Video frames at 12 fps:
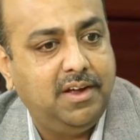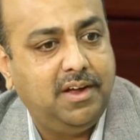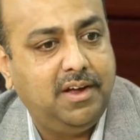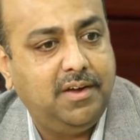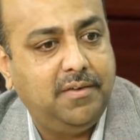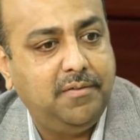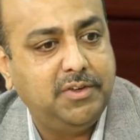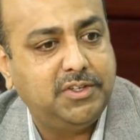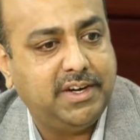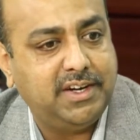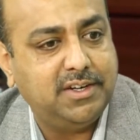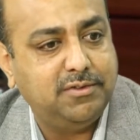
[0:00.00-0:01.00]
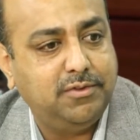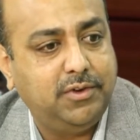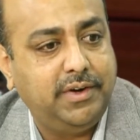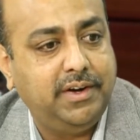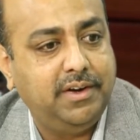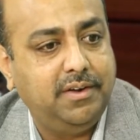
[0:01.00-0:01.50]
um, which caters
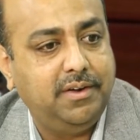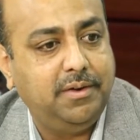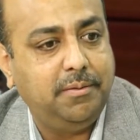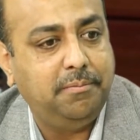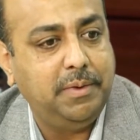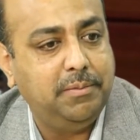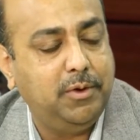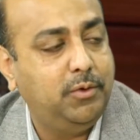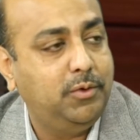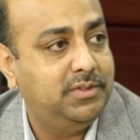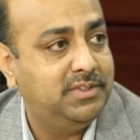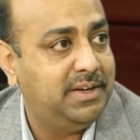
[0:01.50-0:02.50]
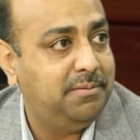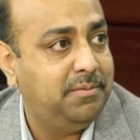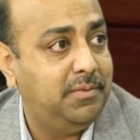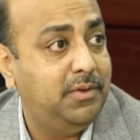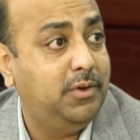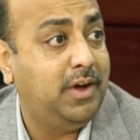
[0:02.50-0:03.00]
for uh, people who send
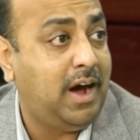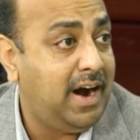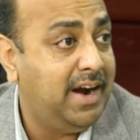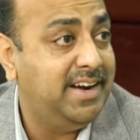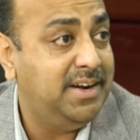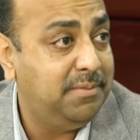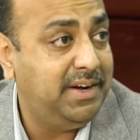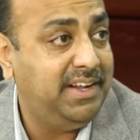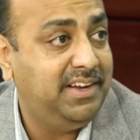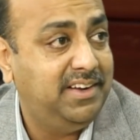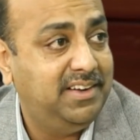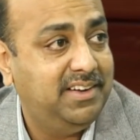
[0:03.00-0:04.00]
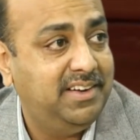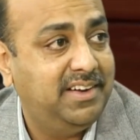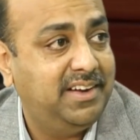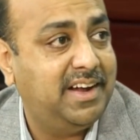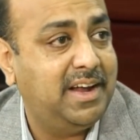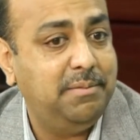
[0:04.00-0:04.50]
hard-earned money,
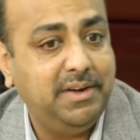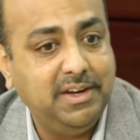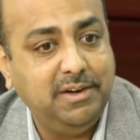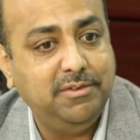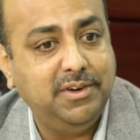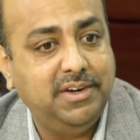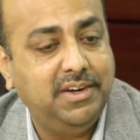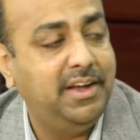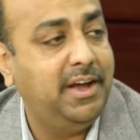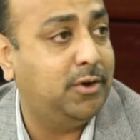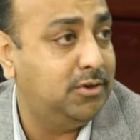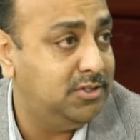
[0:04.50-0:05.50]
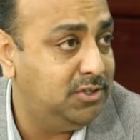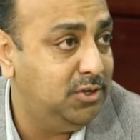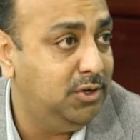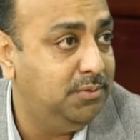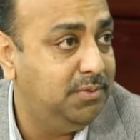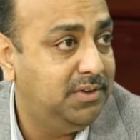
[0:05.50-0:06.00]
can be delivered across the
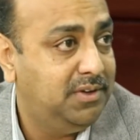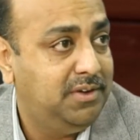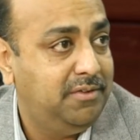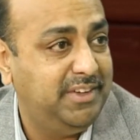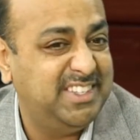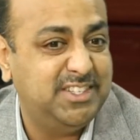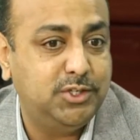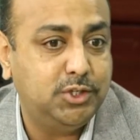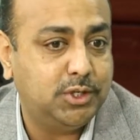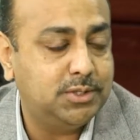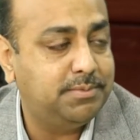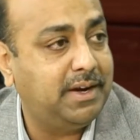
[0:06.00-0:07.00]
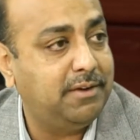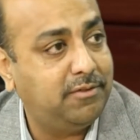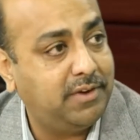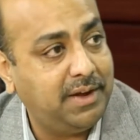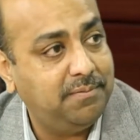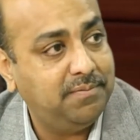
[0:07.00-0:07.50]
globe within a short span of
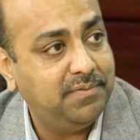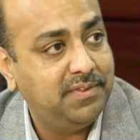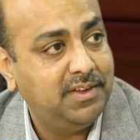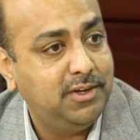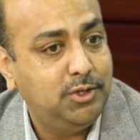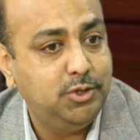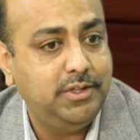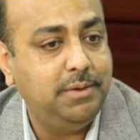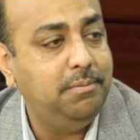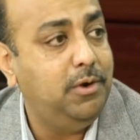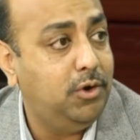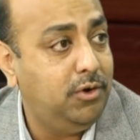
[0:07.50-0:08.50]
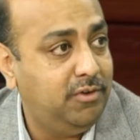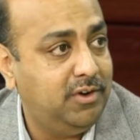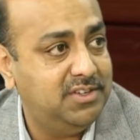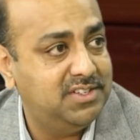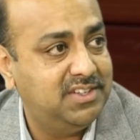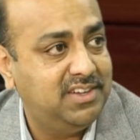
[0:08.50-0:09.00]
time to their beloved
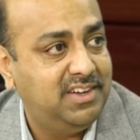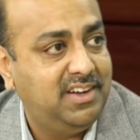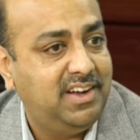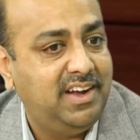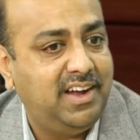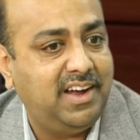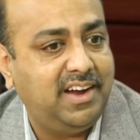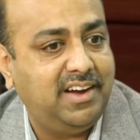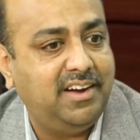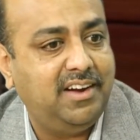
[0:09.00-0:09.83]
ones. And